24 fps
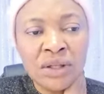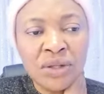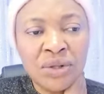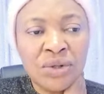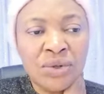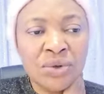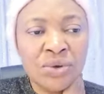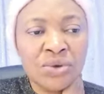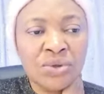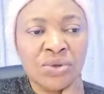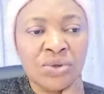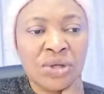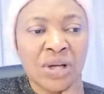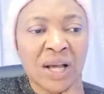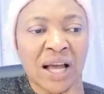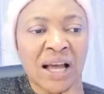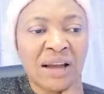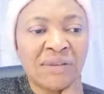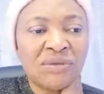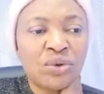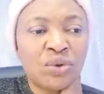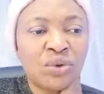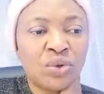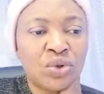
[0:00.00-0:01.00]
Do you
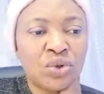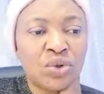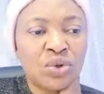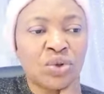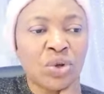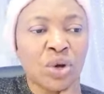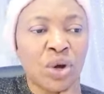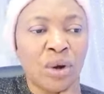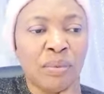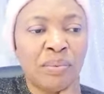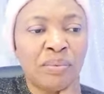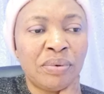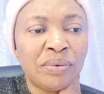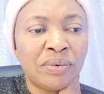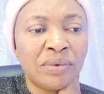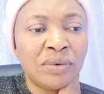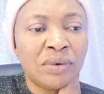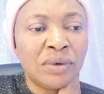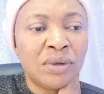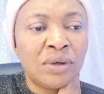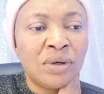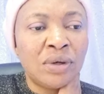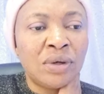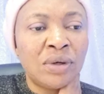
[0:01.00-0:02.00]
have to stop
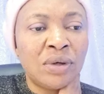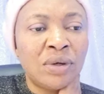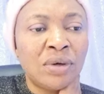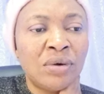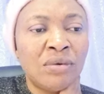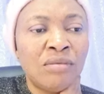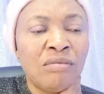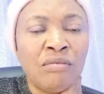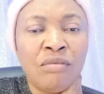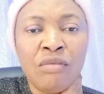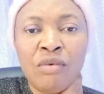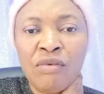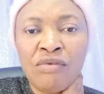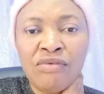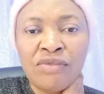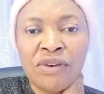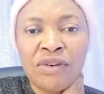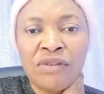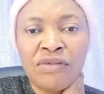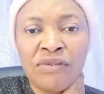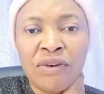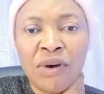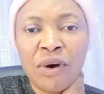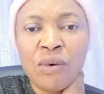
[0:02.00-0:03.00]

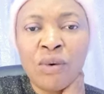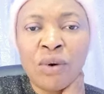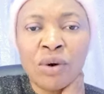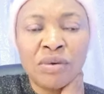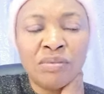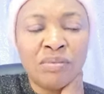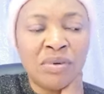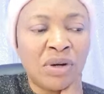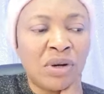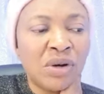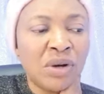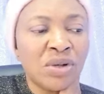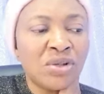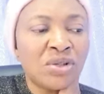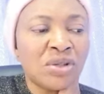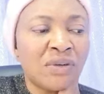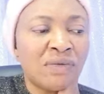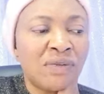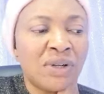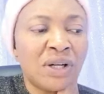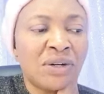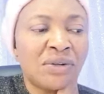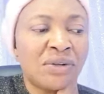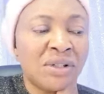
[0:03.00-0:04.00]
moving forward because
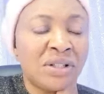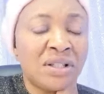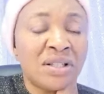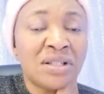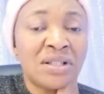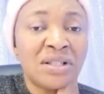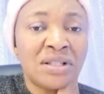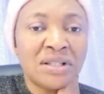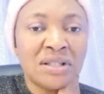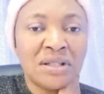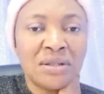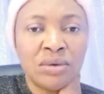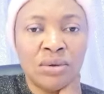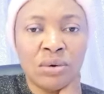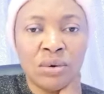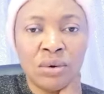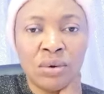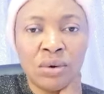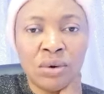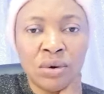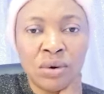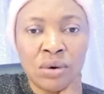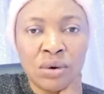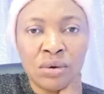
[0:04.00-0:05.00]
of the criticism?
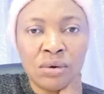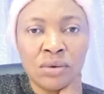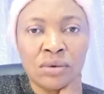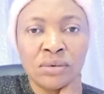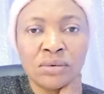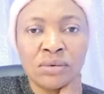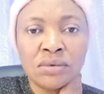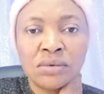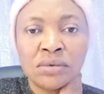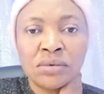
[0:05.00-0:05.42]
No.